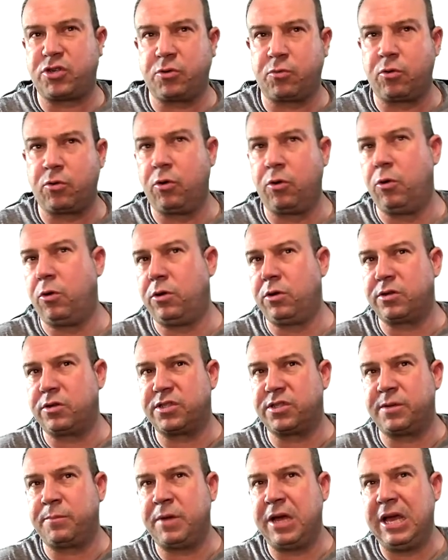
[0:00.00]
rule or
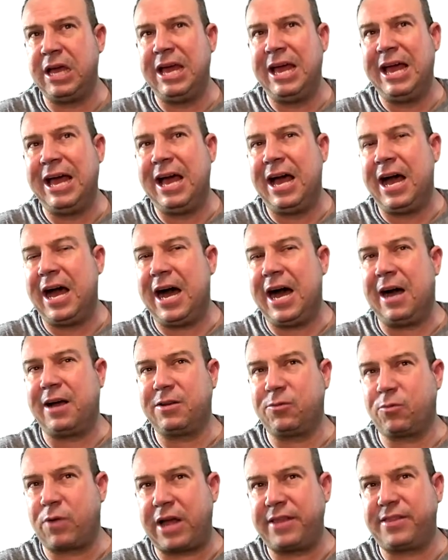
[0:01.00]
some
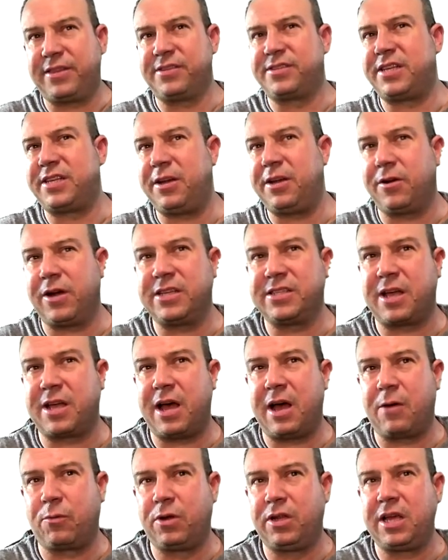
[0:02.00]
write this here as
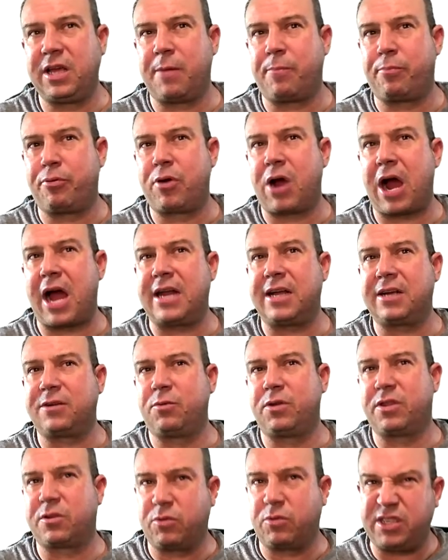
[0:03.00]
really a product
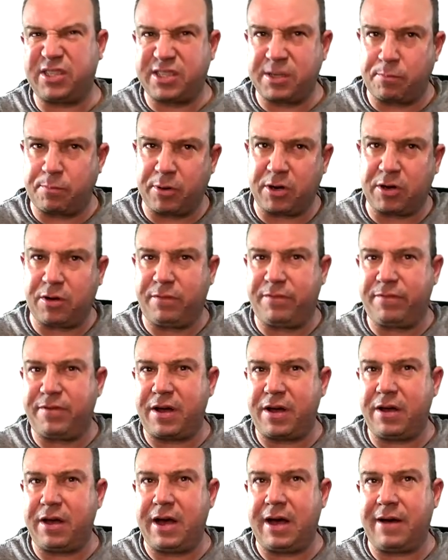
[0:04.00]
with a reciprocal
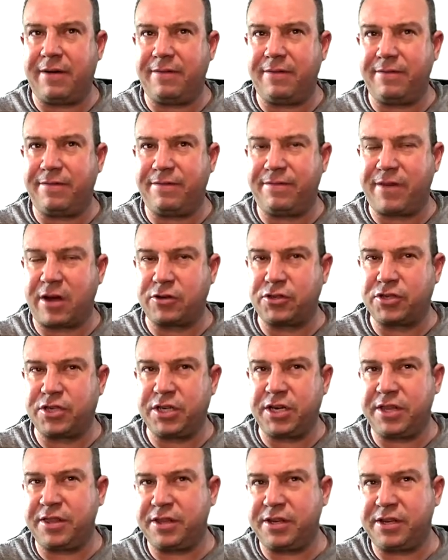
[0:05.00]
function
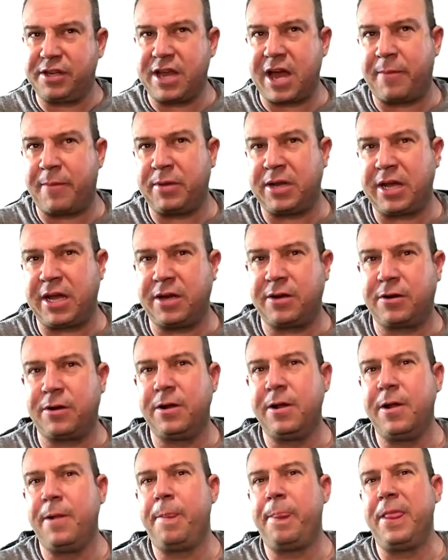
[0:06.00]
in the denominator,
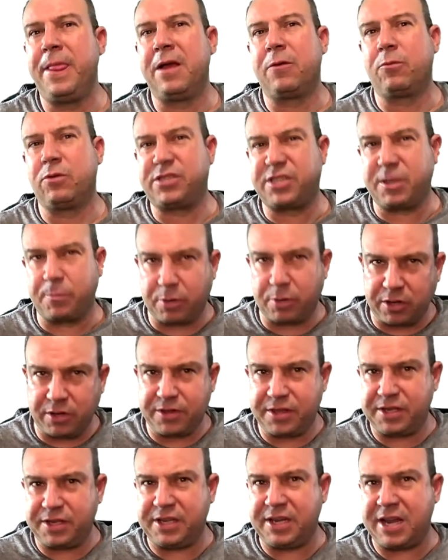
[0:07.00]
reciprocal of
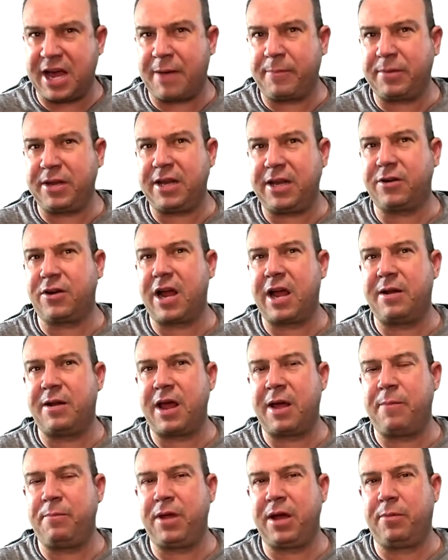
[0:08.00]
the denominator,
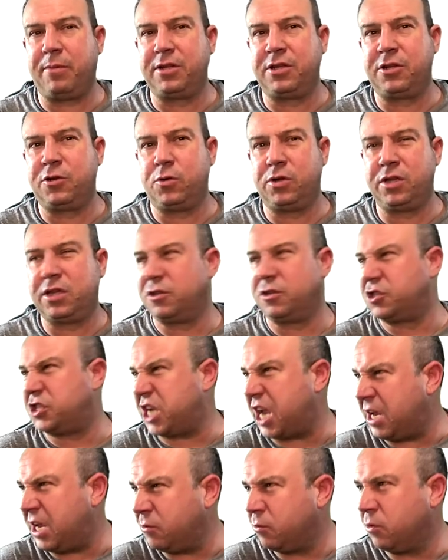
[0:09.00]
and be able to do a little
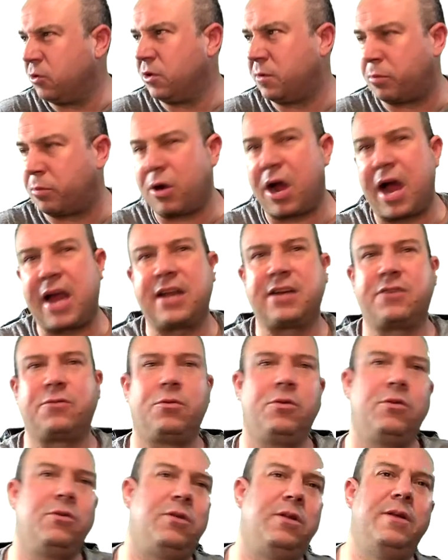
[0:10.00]
chain rule and product
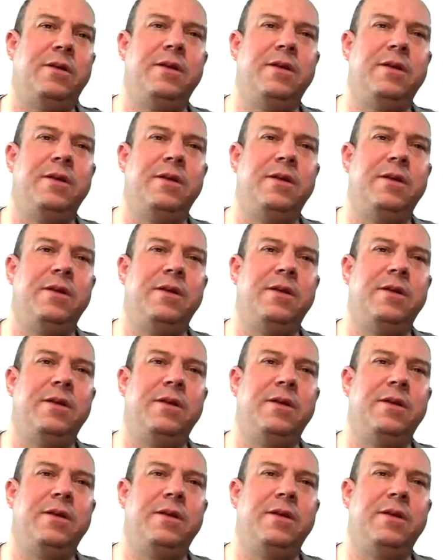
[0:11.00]
rule.